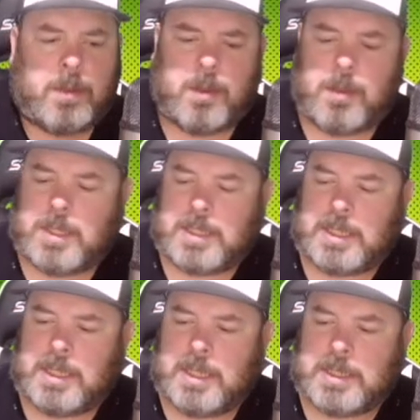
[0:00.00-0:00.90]
This
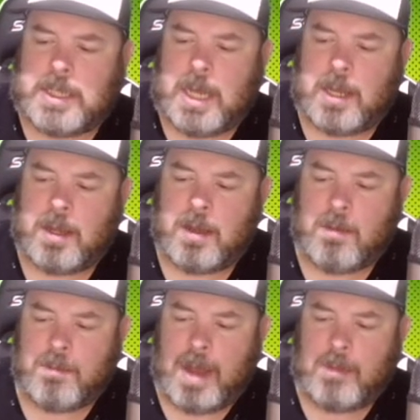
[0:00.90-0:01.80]
is
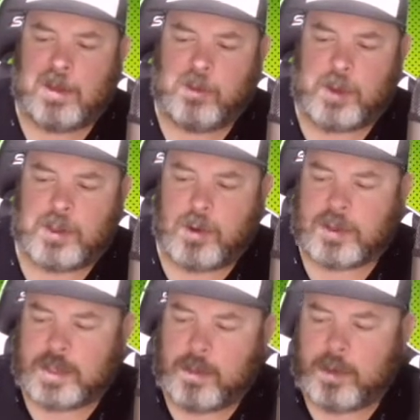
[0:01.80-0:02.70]
Batman 3
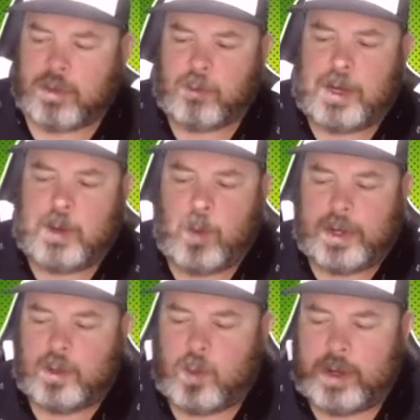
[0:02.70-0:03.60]
Jokers #3, 1
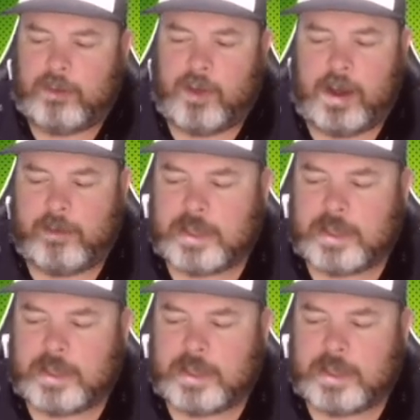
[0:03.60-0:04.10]
in 25.